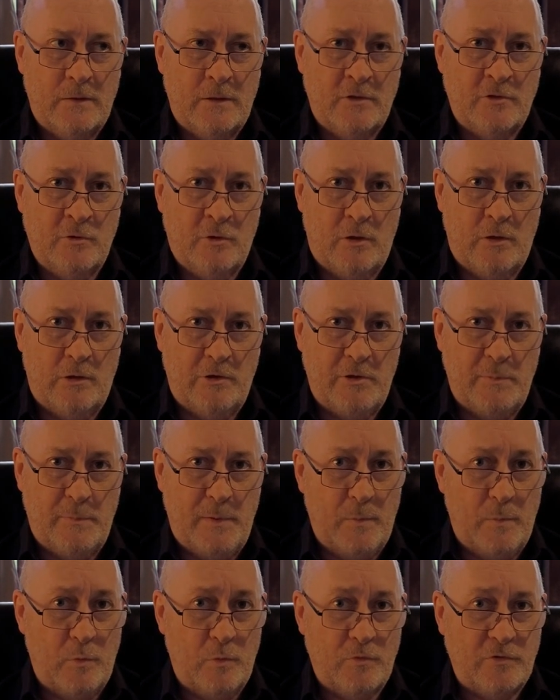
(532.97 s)
It's not a line of
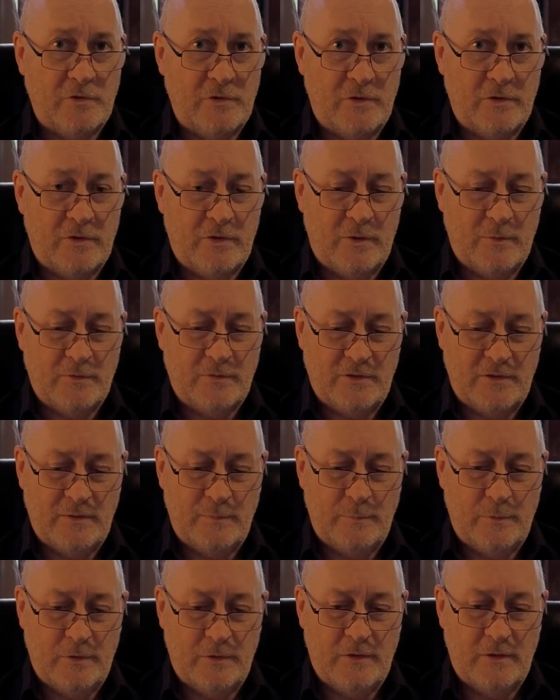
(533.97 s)
bubbles, like I was saying,
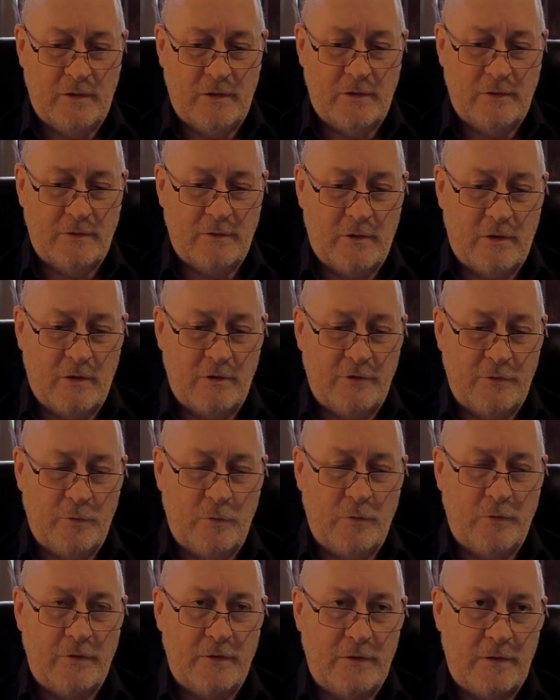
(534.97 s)
but I
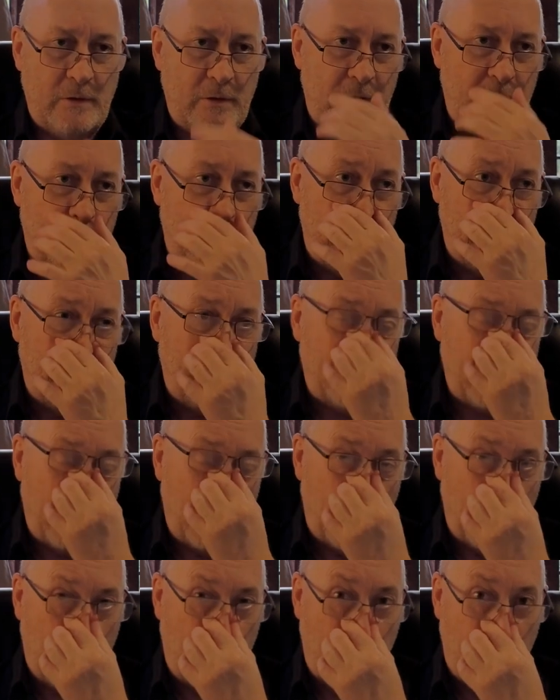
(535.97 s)
thought that the line of bubbles
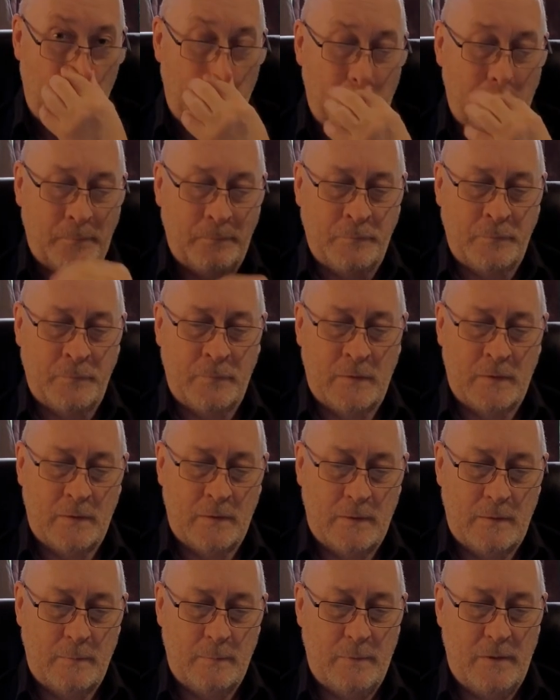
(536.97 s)

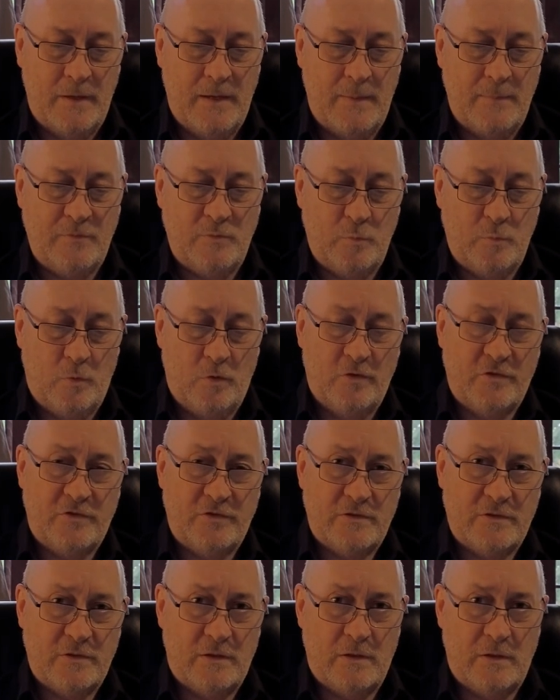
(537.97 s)
perhaps
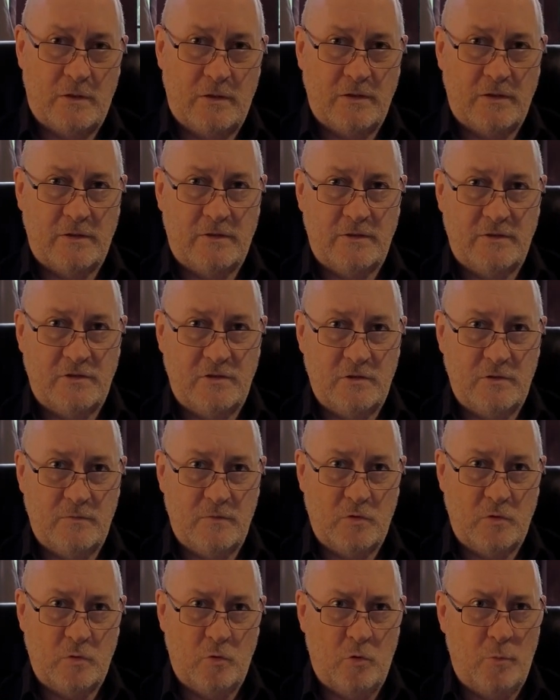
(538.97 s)
was like the silver
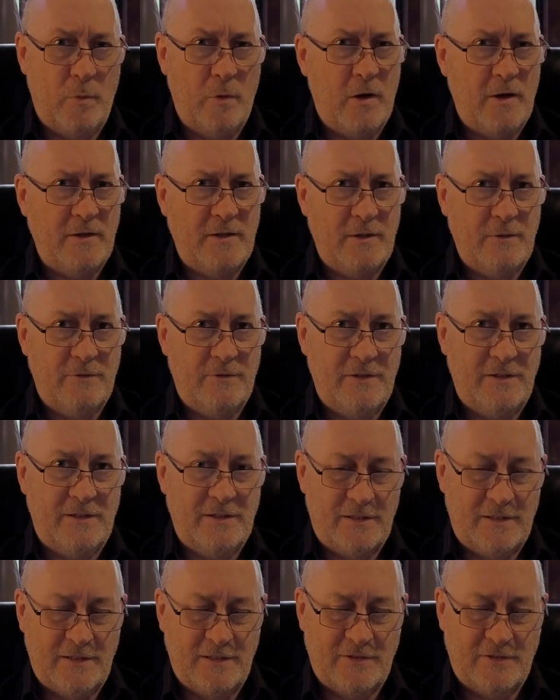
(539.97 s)
cord, but I don't think
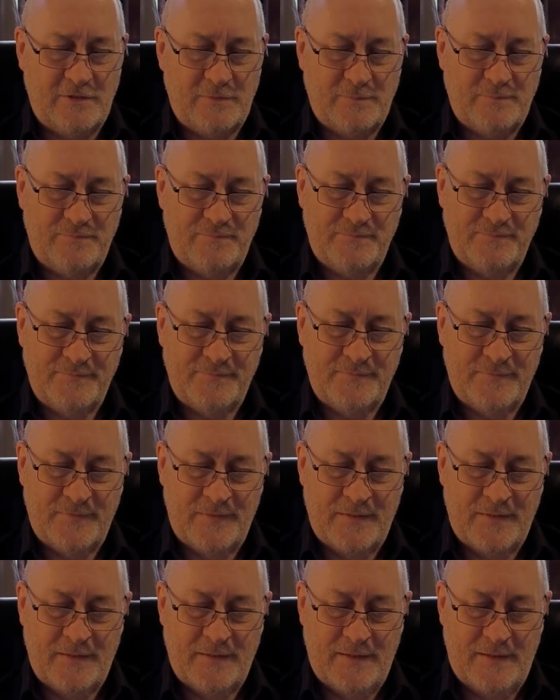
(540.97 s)
it is,
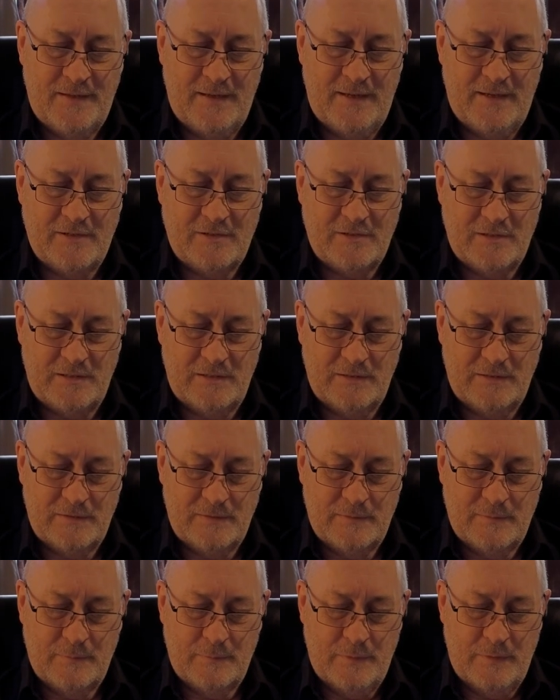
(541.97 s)
actually.
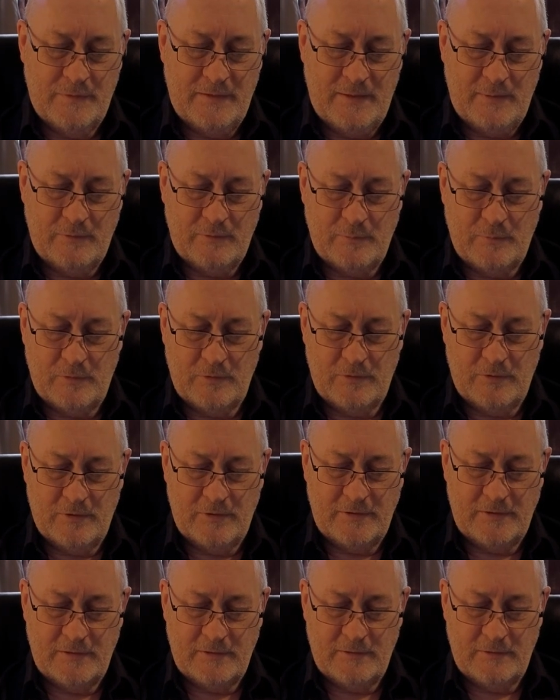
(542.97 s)
But that was my
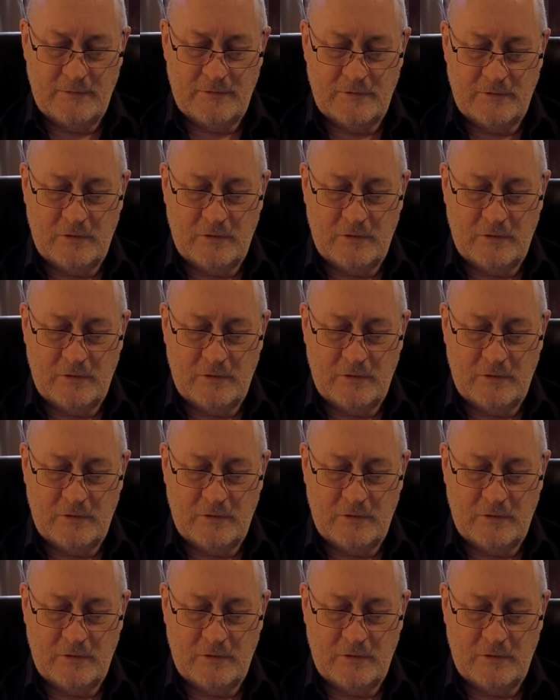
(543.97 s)
idea at the